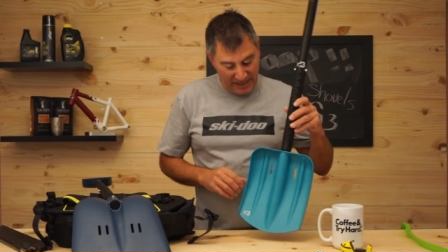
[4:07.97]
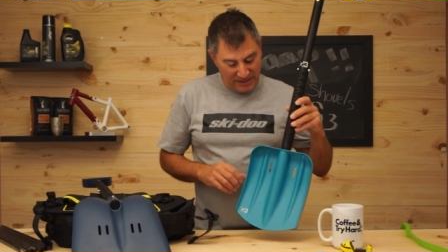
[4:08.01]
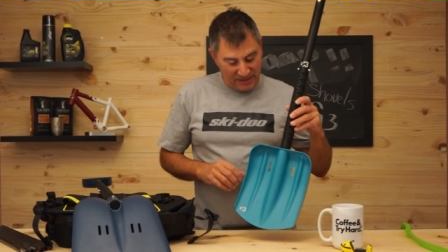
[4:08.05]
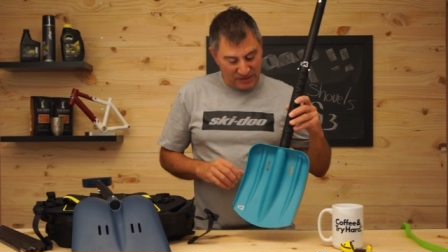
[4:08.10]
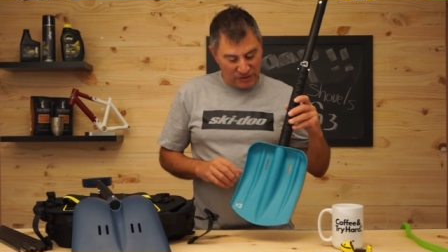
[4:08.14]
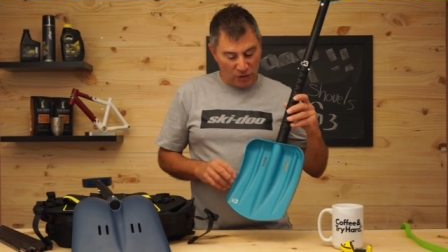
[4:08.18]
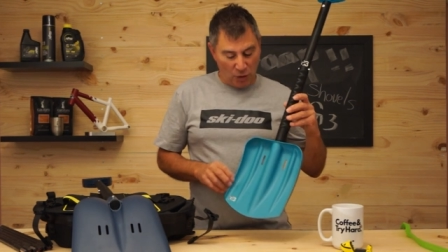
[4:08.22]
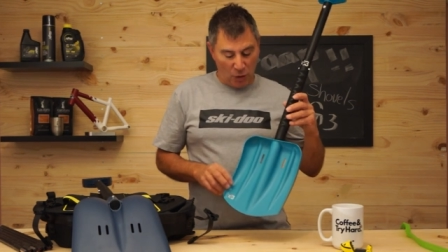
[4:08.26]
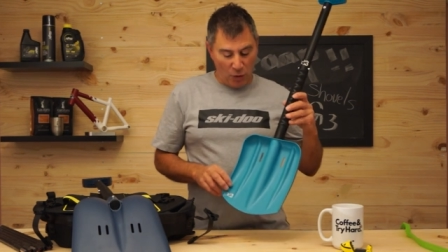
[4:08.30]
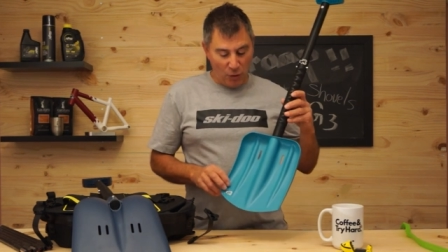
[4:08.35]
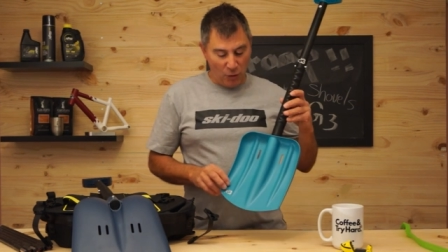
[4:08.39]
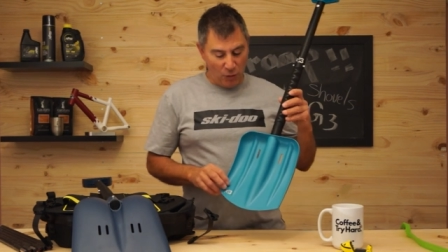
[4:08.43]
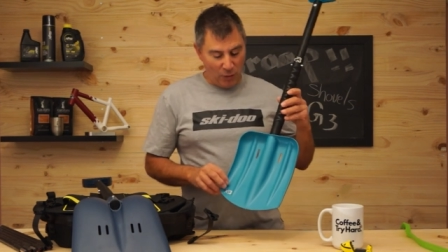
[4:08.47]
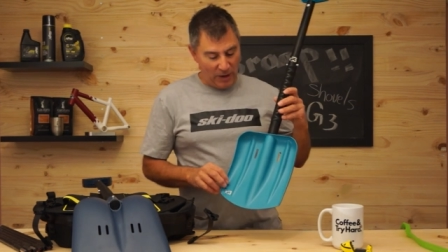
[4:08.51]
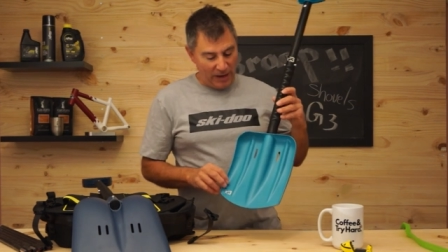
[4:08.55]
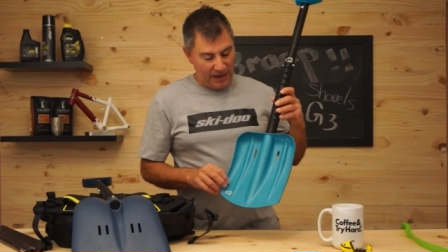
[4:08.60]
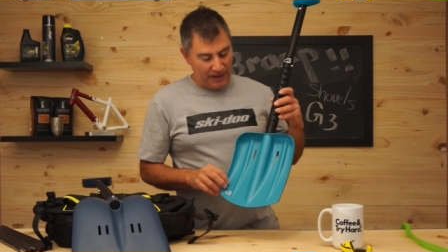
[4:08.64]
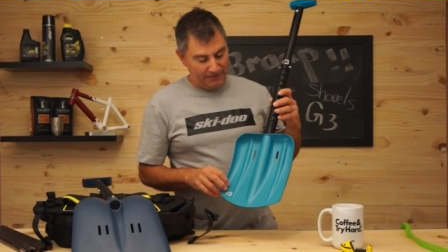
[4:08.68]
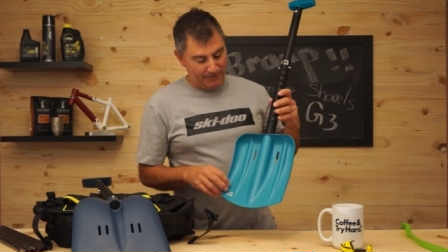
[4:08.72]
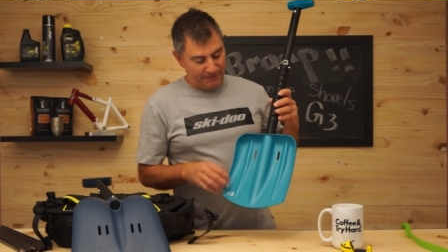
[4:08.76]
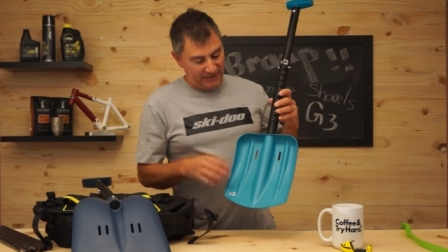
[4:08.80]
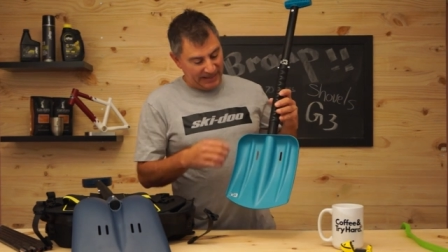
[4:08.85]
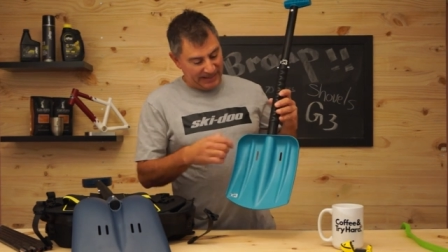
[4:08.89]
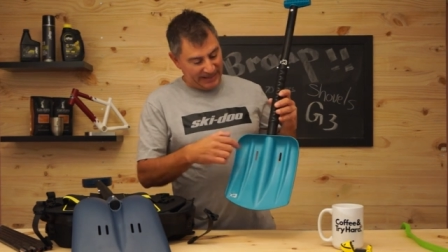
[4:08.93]
So
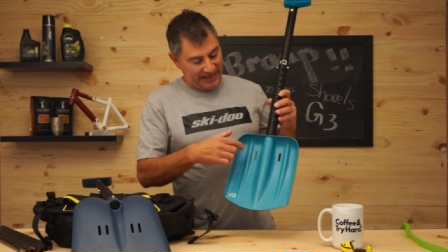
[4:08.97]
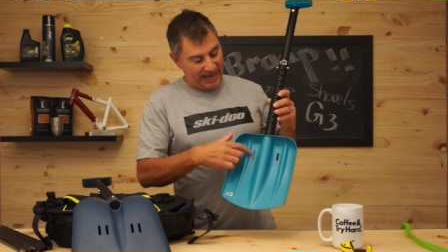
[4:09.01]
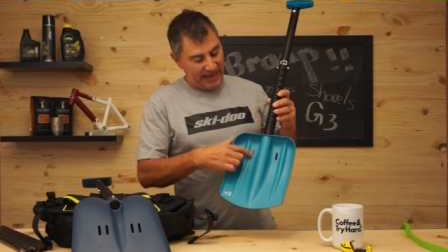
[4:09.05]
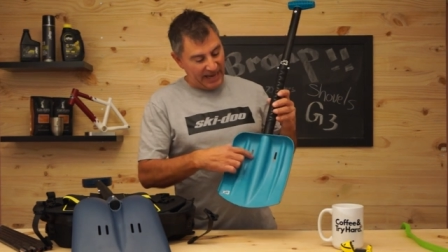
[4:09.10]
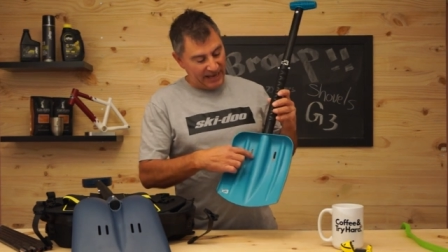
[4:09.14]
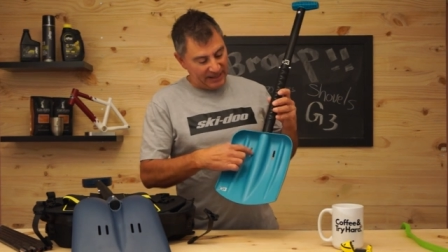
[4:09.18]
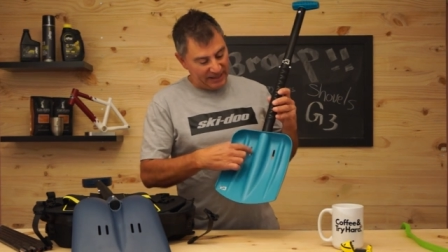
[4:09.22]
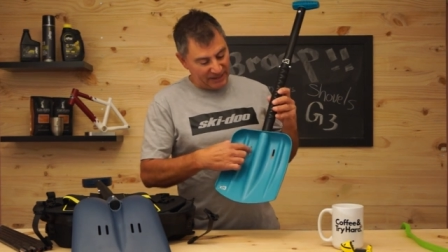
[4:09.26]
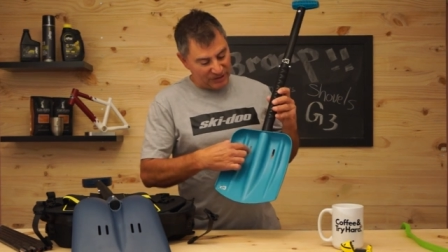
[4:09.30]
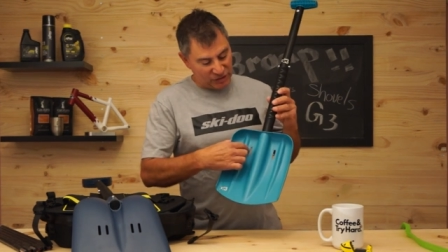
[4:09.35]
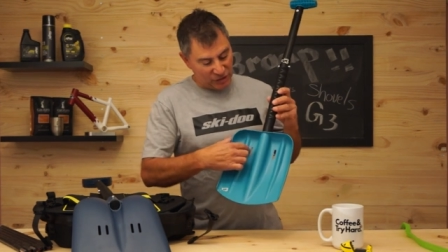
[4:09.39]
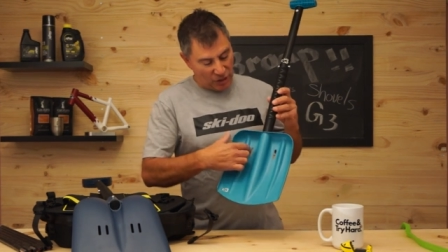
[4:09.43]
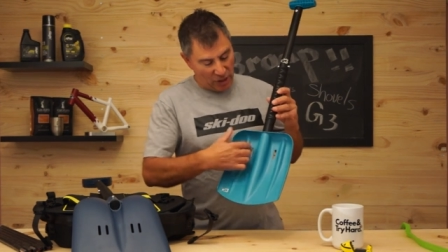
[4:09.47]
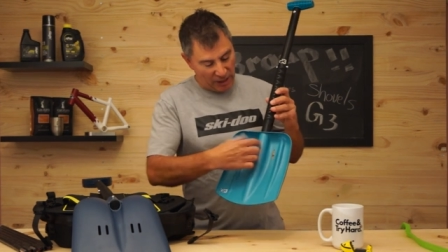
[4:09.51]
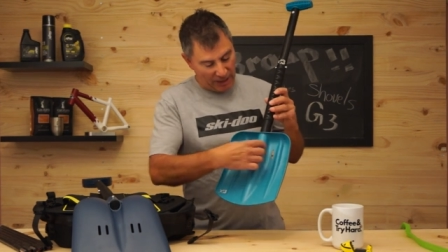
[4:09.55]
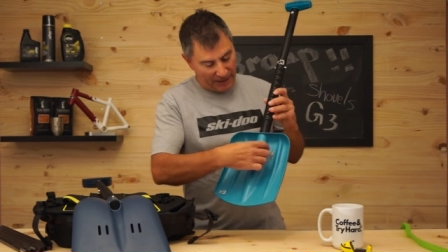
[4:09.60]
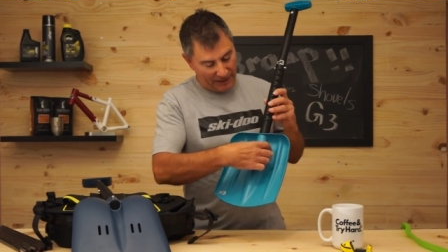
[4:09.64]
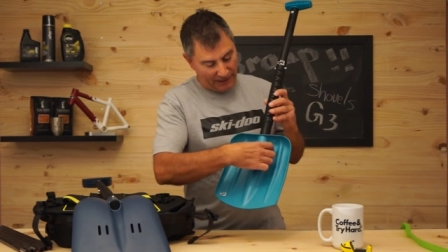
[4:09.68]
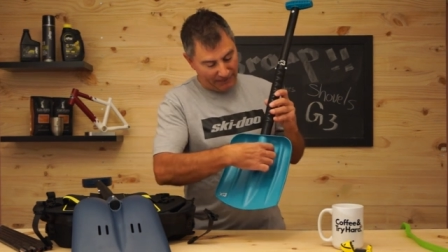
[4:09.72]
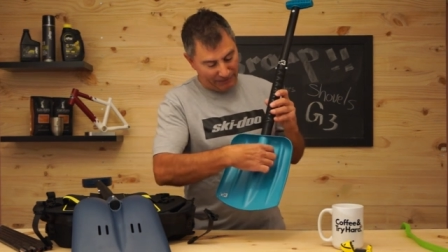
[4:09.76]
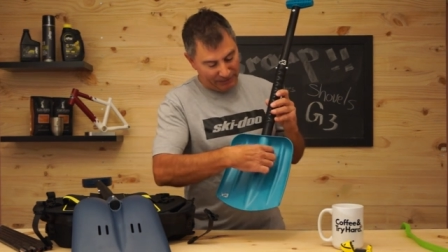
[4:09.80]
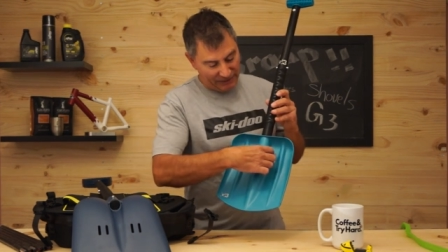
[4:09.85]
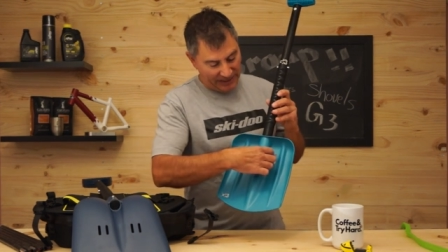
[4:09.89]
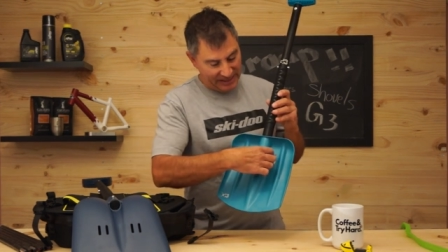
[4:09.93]
um, again, it's
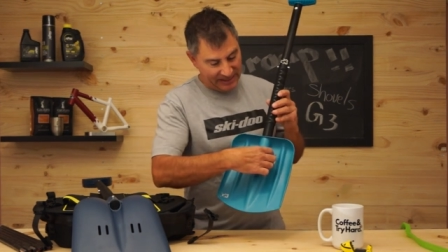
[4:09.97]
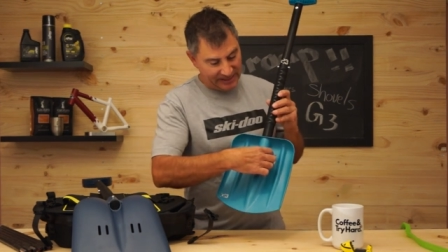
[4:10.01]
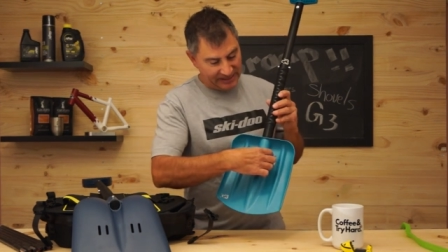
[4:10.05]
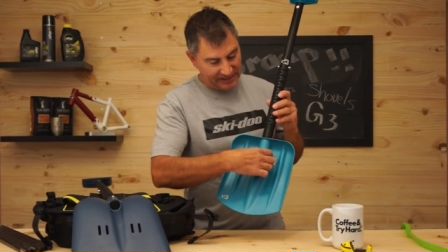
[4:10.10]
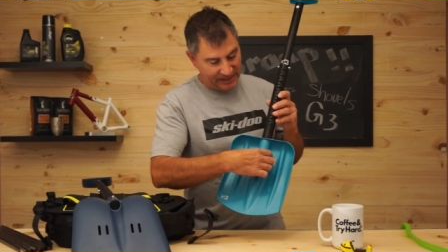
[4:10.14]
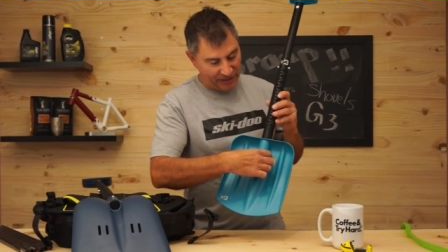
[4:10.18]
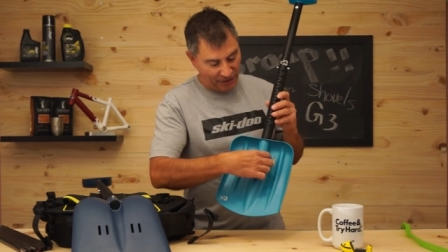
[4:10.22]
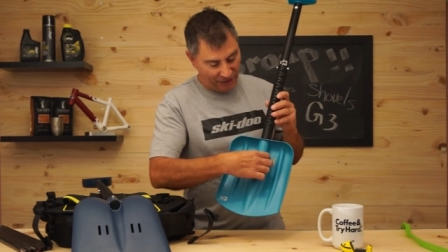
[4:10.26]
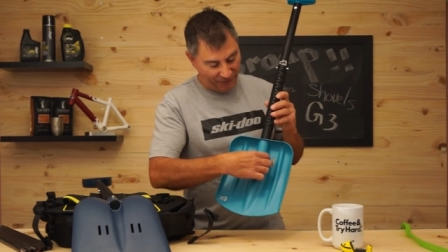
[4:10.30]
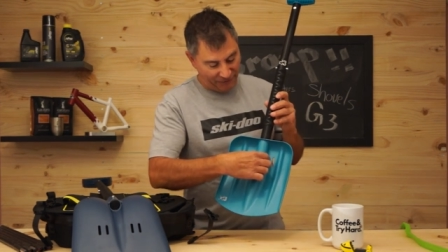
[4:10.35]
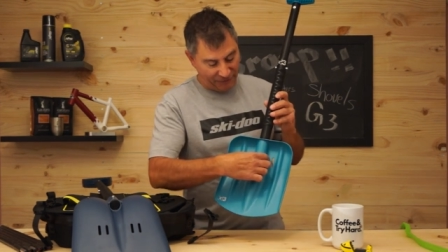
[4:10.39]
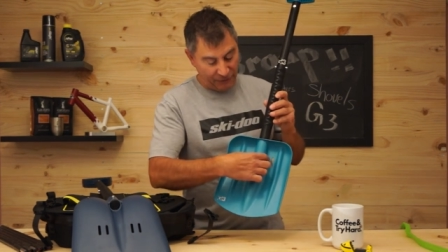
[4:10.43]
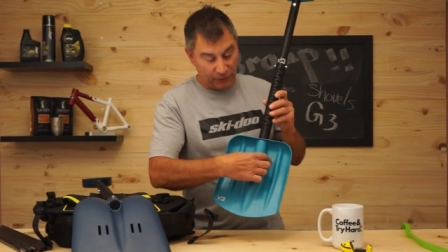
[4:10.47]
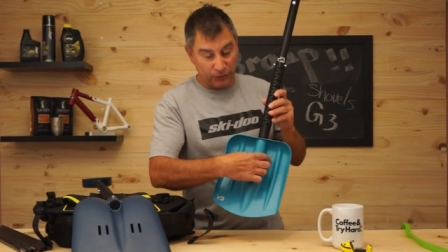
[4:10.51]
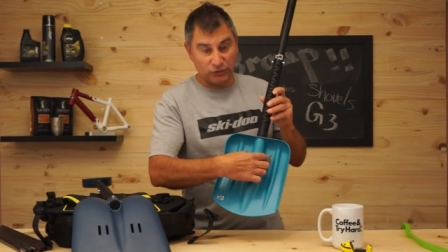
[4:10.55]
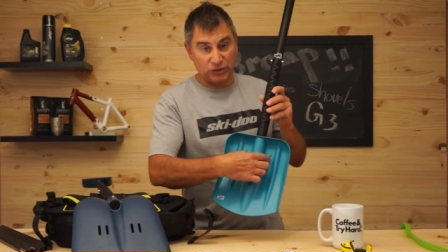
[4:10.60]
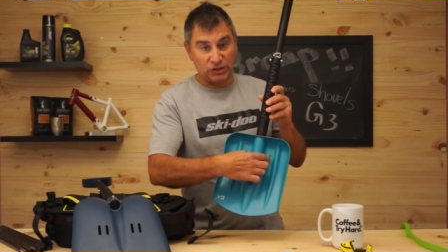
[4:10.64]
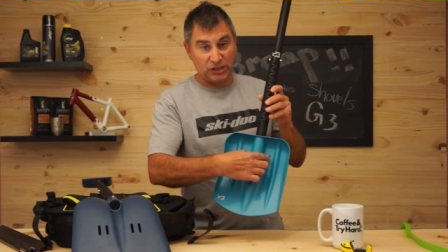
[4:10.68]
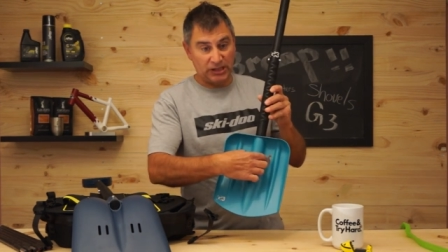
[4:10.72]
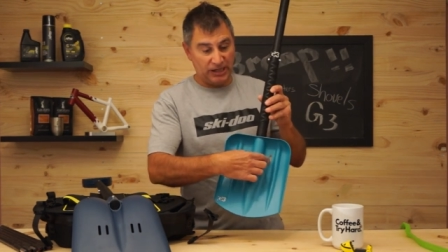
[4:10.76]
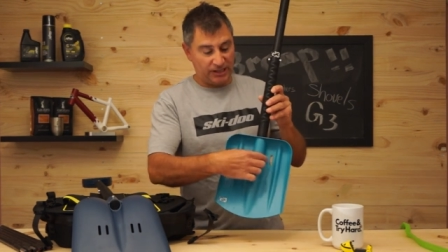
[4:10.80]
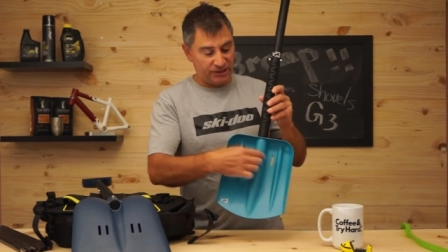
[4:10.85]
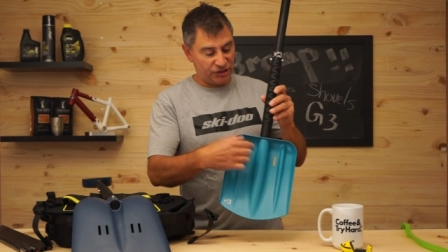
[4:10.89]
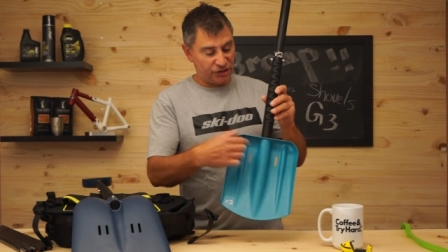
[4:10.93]
got a place here for
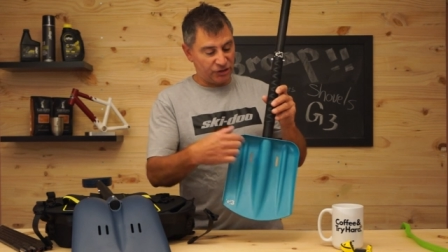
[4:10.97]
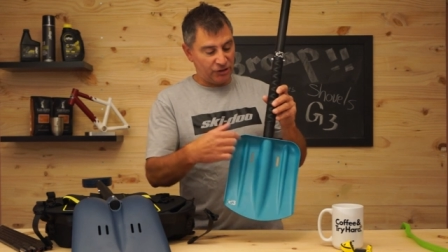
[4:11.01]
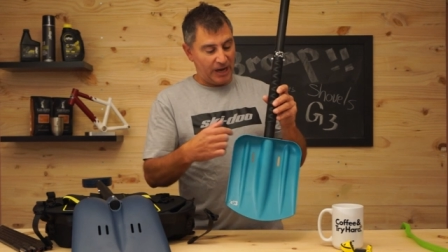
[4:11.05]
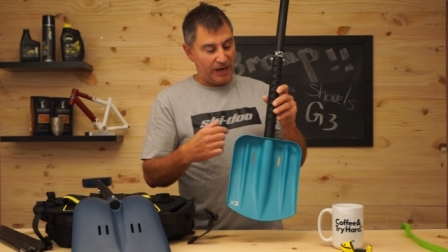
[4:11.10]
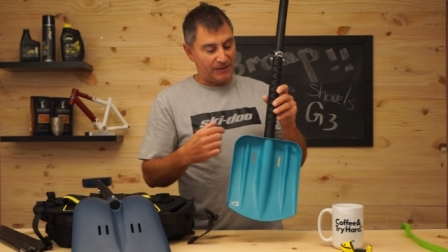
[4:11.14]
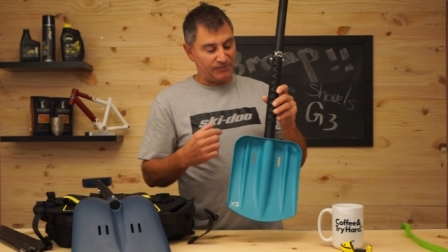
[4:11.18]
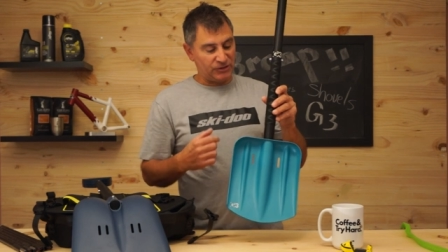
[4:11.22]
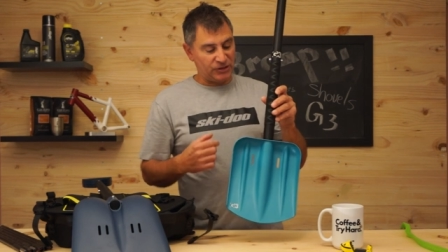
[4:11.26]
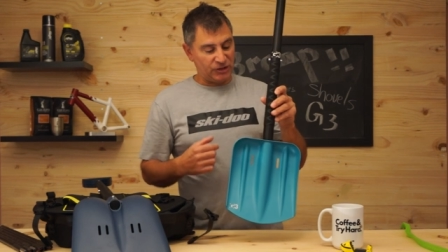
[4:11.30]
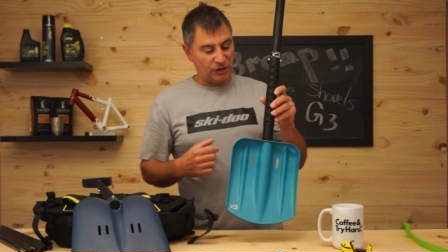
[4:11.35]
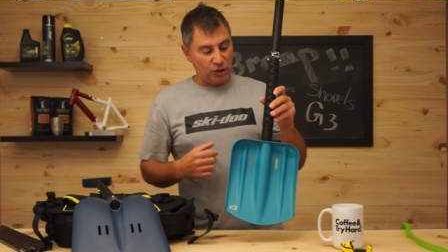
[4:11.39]
those clutch straps